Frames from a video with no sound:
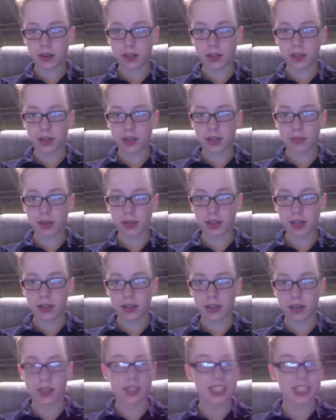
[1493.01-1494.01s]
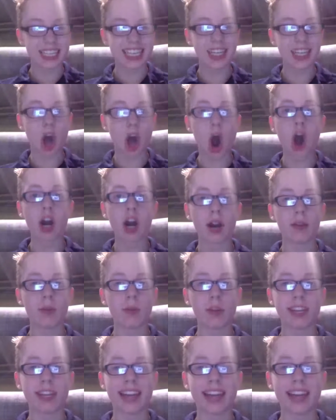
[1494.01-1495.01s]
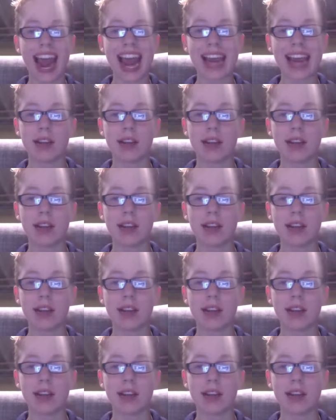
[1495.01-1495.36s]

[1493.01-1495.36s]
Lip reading: going to be like? It's Cedar with an A.